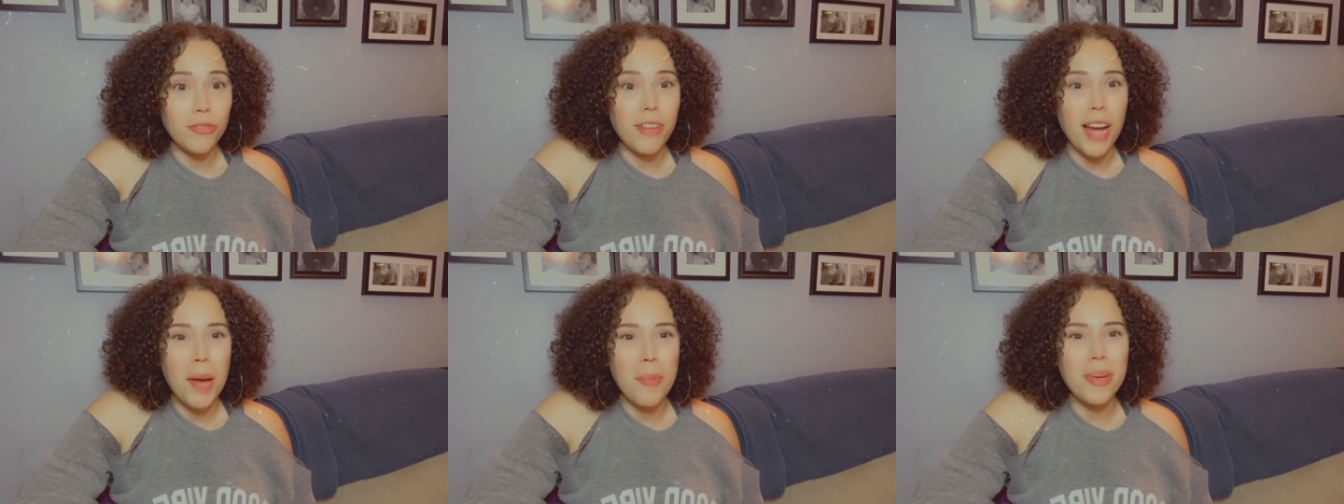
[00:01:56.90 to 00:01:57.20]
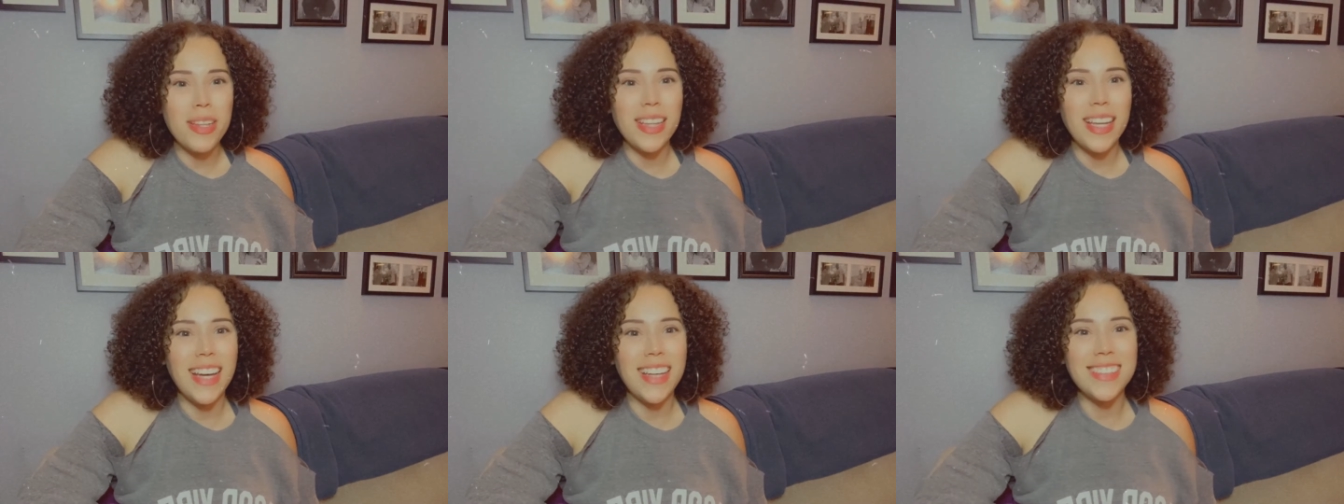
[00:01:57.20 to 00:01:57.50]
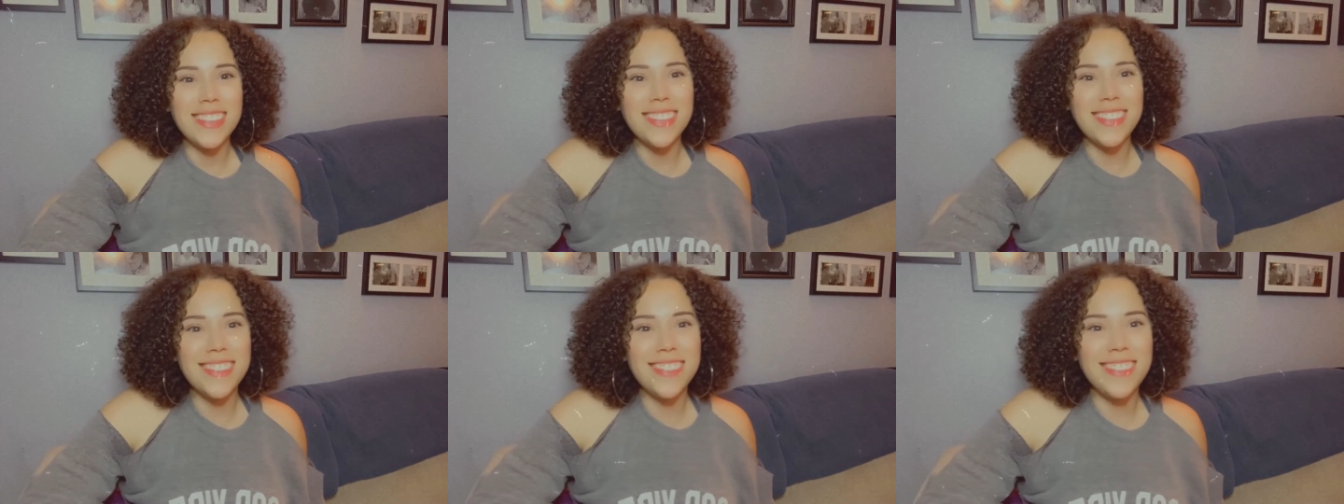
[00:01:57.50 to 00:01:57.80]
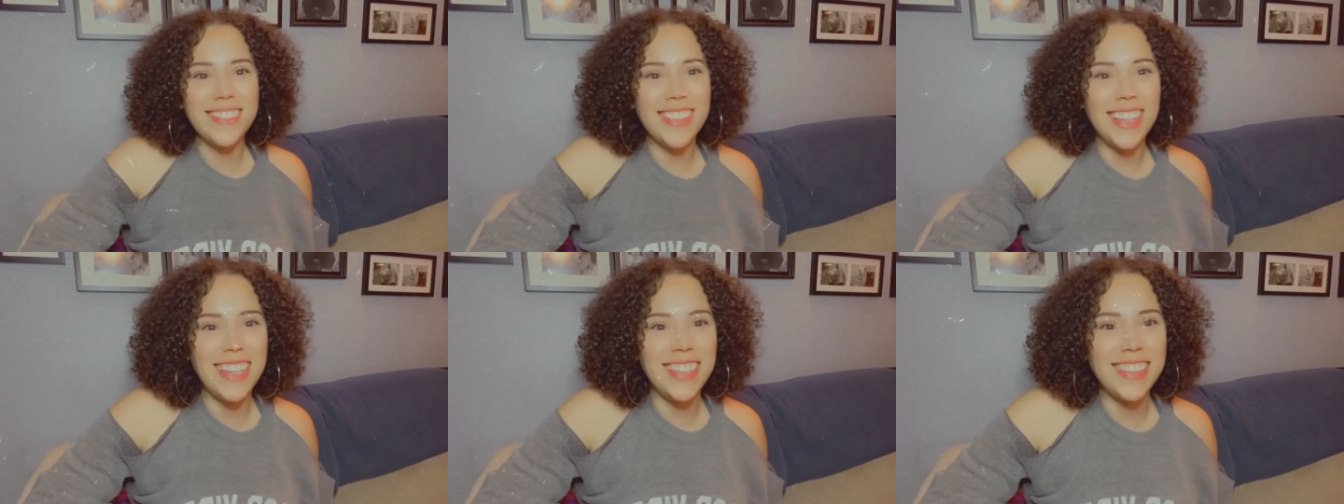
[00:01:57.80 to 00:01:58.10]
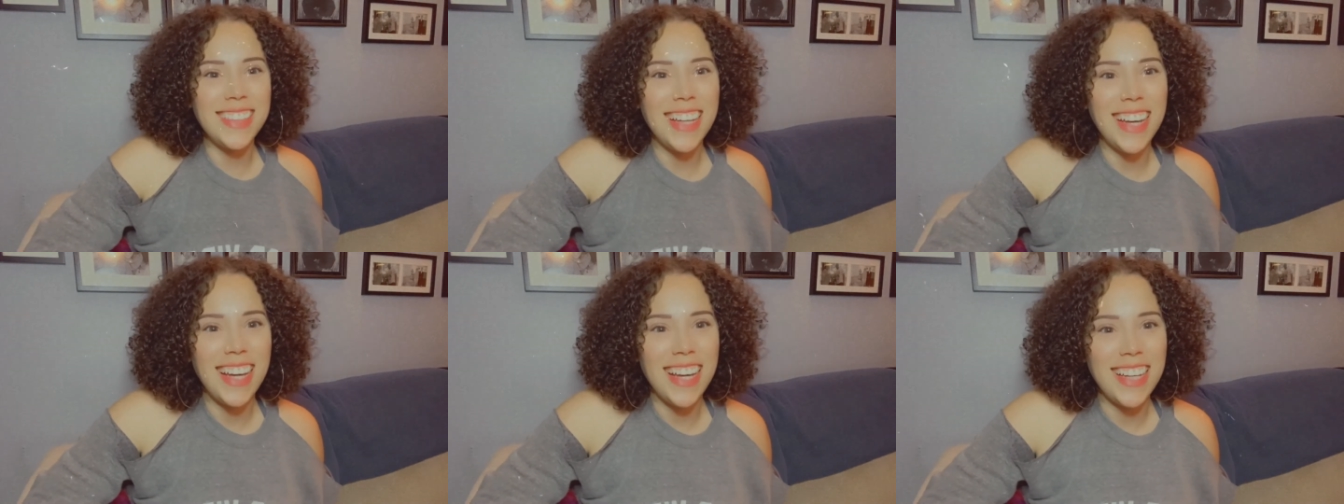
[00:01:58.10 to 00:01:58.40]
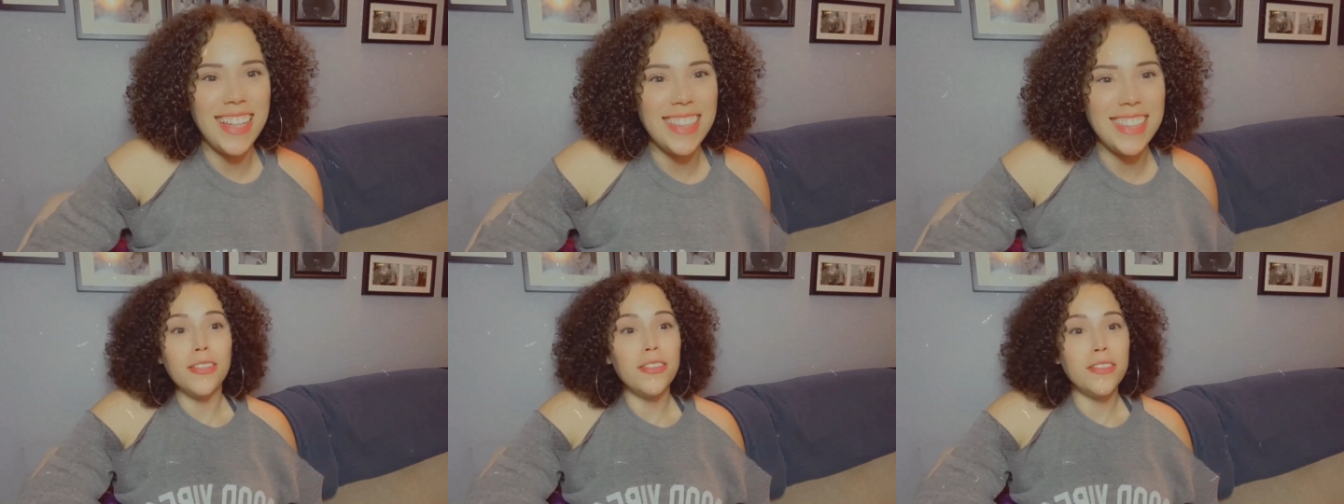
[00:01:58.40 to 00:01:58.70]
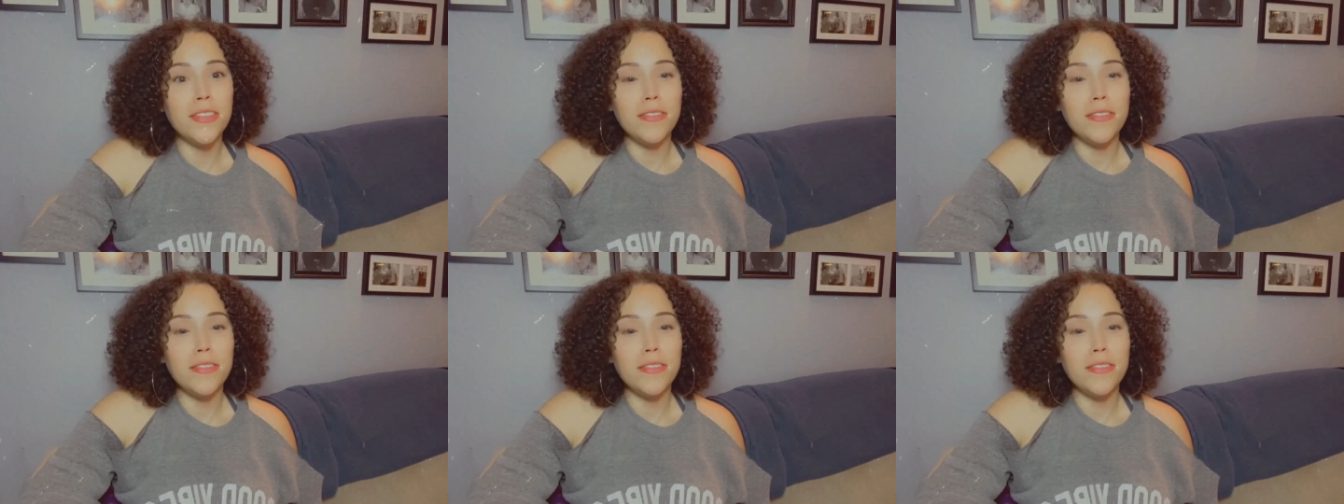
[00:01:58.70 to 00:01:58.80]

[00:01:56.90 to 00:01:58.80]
Robin like, able to okay.